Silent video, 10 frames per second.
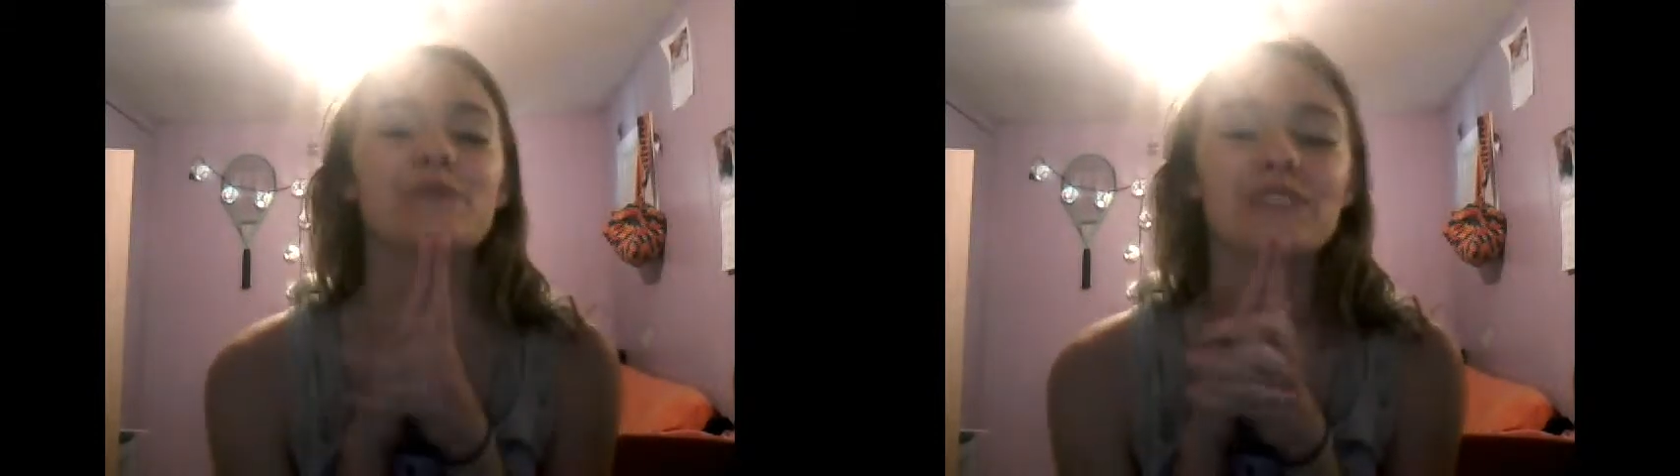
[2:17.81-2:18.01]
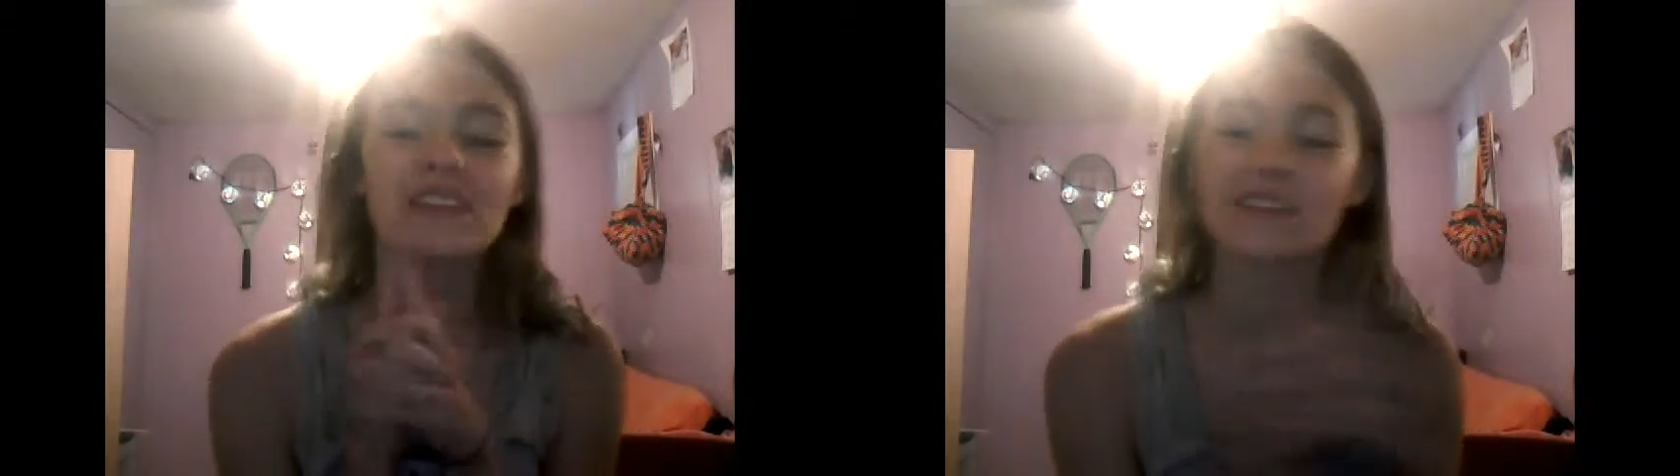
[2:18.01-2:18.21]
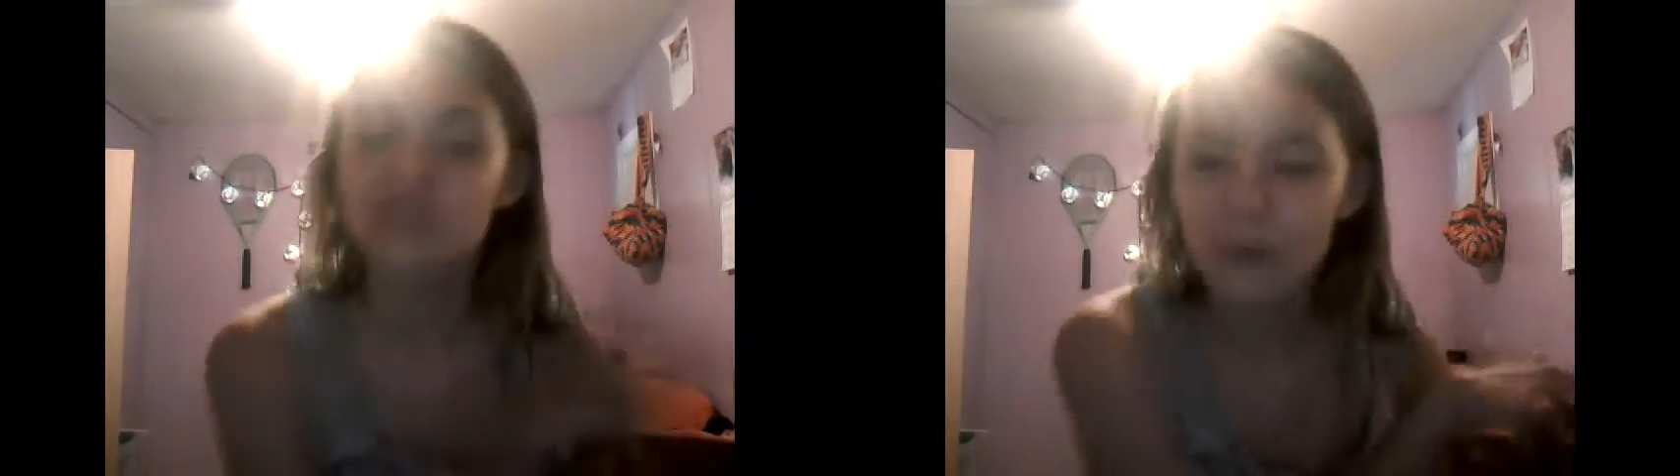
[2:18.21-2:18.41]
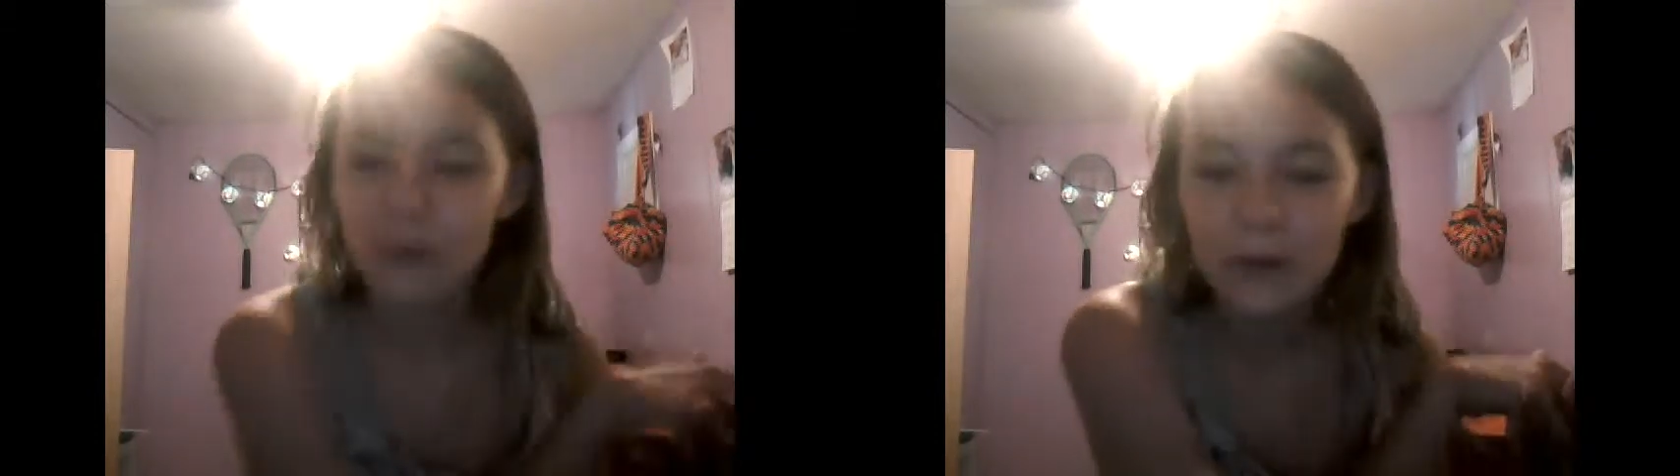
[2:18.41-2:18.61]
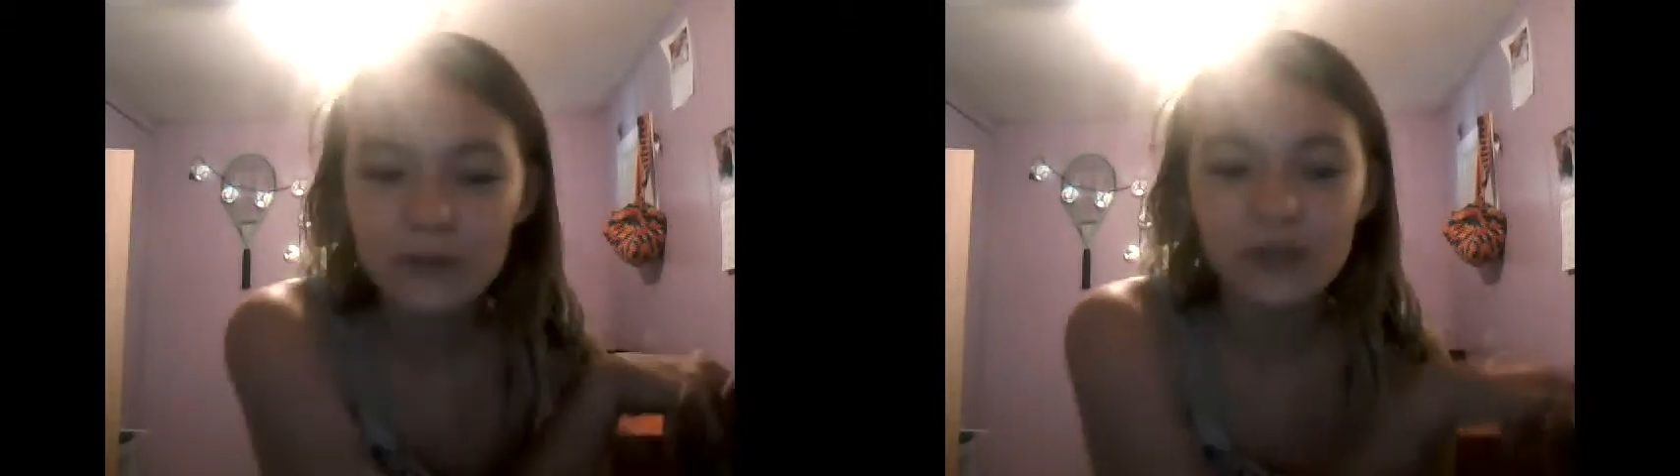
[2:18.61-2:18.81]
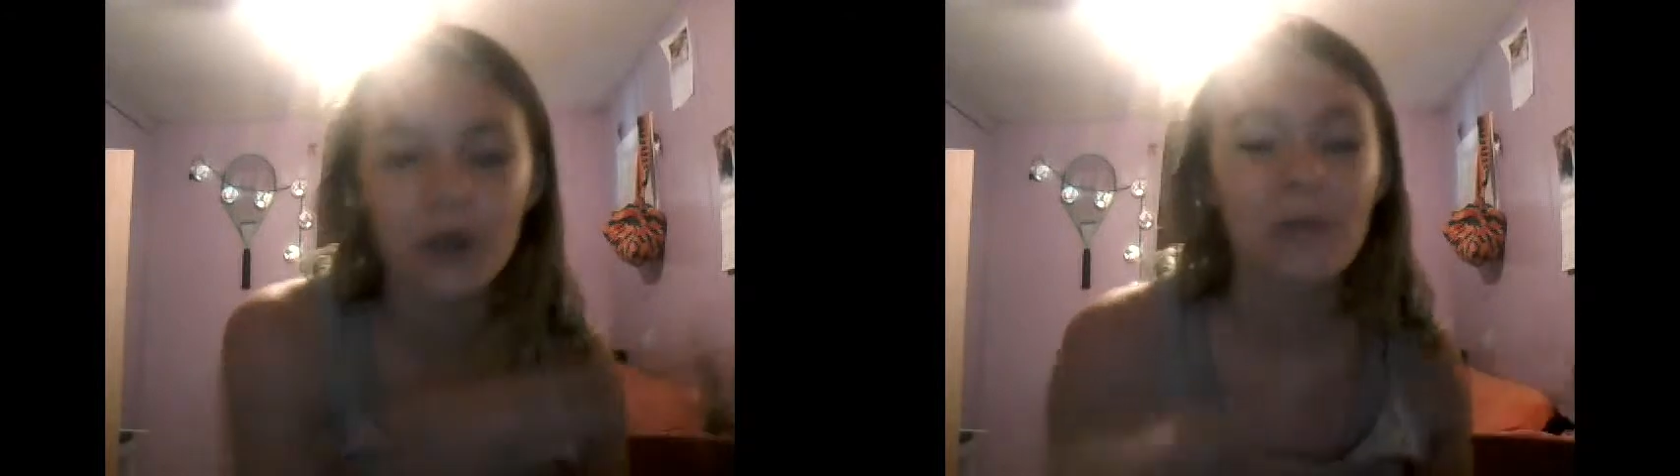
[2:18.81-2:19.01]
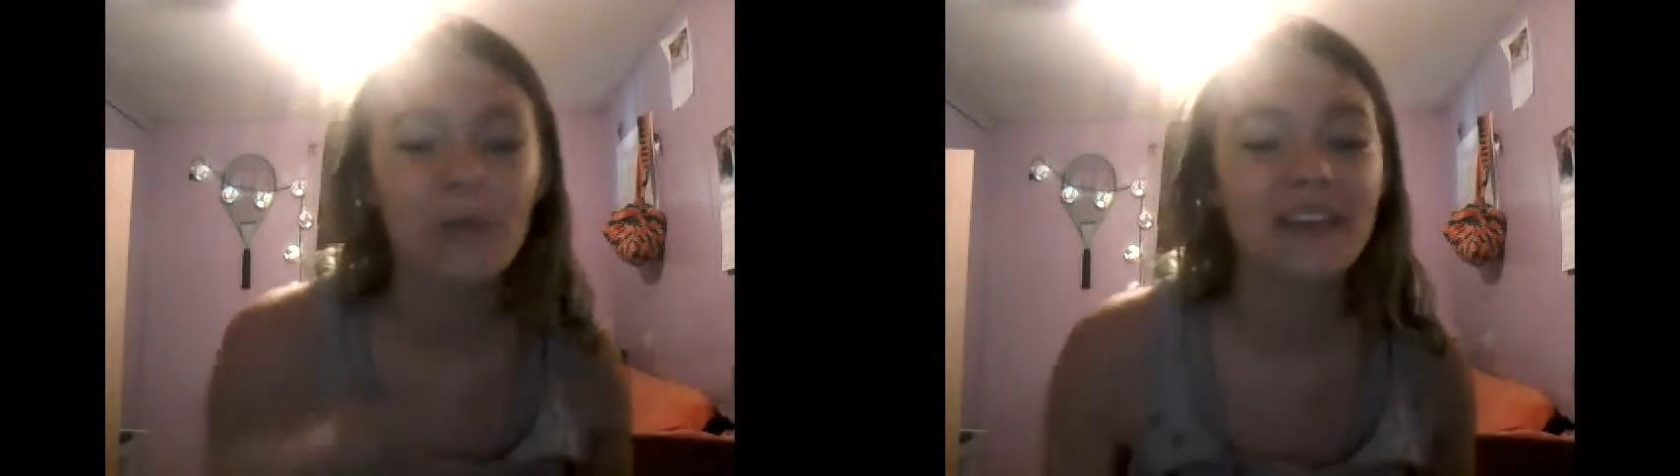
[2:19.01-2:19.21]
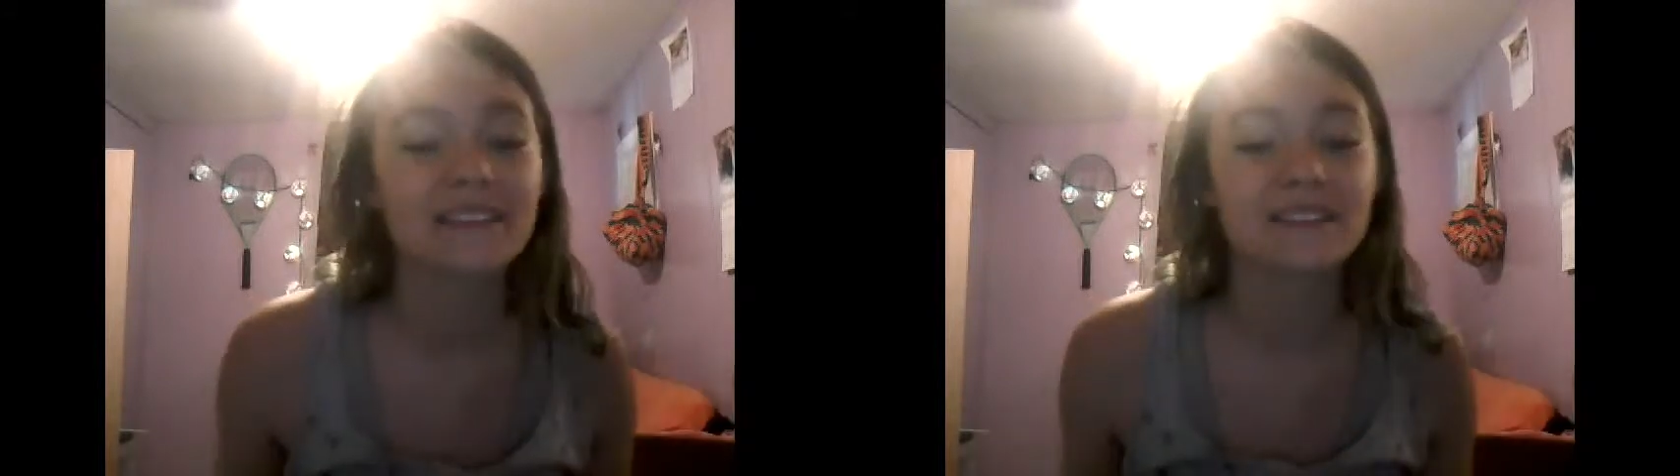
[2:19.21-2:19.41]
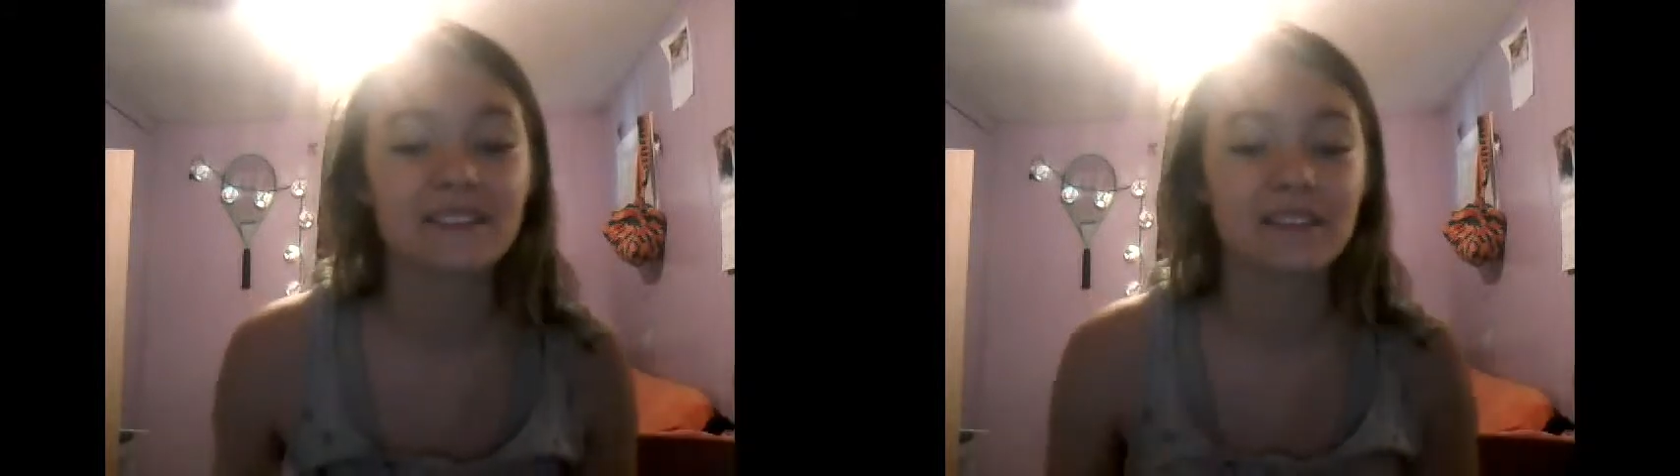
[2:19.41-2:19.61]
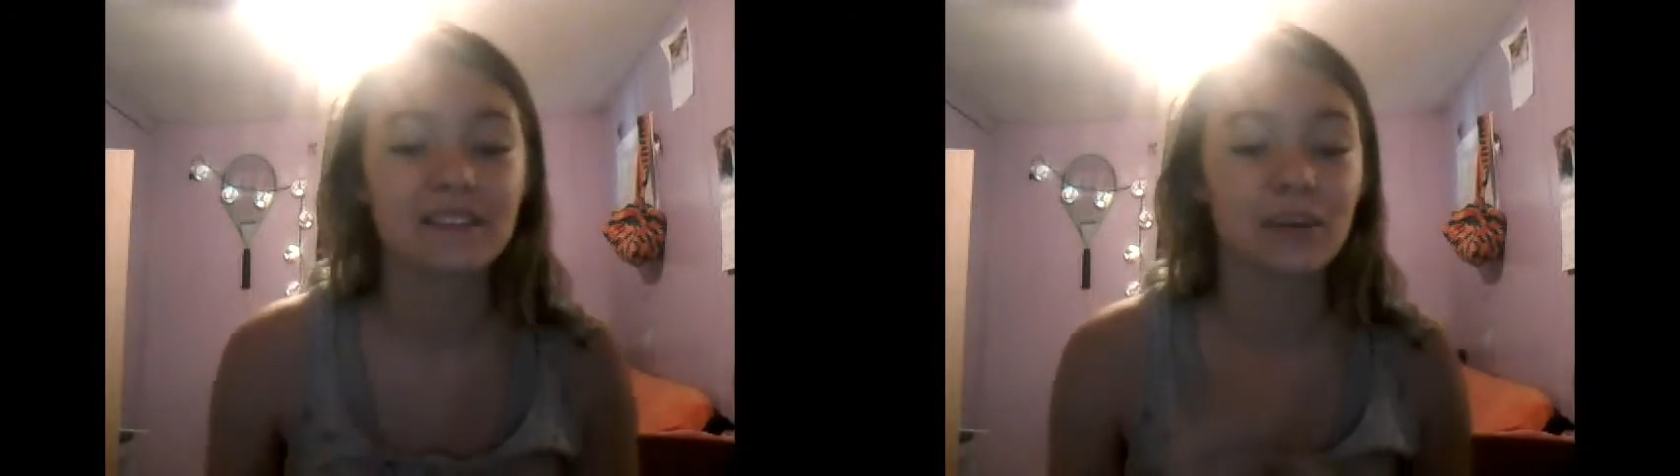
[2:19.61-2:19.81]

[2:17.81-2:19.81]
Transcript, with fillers: the intros are based like